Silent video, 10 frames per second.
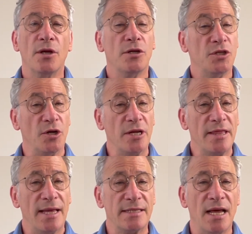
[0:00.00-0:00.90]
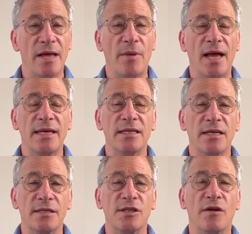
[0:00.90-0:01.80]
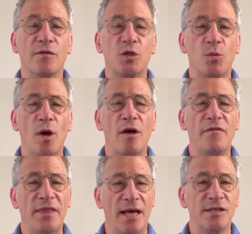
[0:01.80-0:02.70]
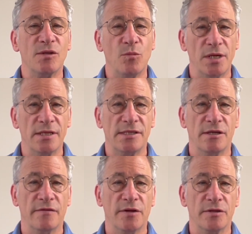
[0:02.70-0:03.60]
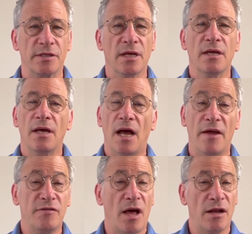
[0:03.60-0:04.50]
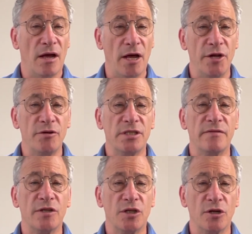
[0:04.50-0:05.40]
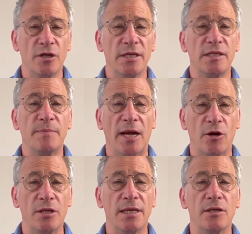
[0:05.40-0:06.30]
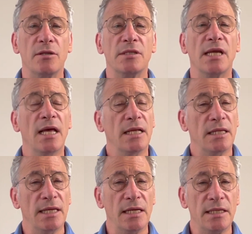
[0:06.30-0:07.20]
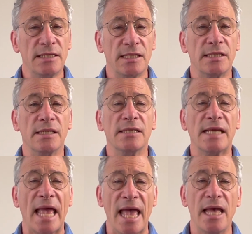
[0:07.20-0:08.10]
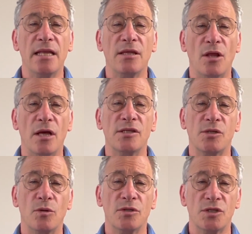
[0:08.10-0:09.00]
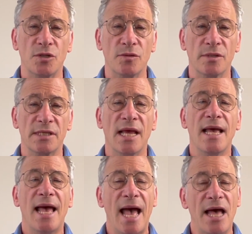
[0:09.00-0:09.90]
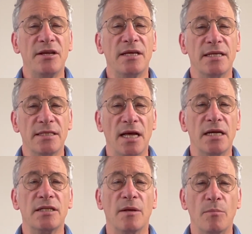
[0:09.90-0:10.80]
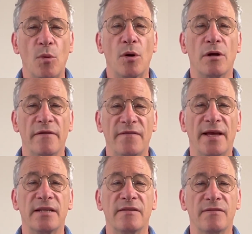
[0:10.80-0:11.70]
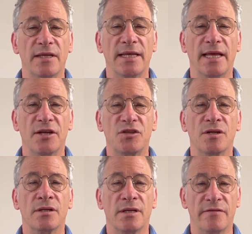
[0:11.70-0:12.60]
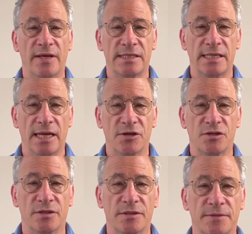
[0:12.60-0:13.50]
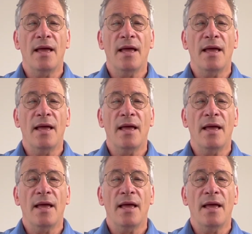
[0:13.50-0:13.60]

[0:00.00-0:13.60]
During that time, I conducted over 12,000 witness interviews. I've taught hundreds of attorneys, paralegals, legal assistants, and law school students how to conduct more effective litigation investigations.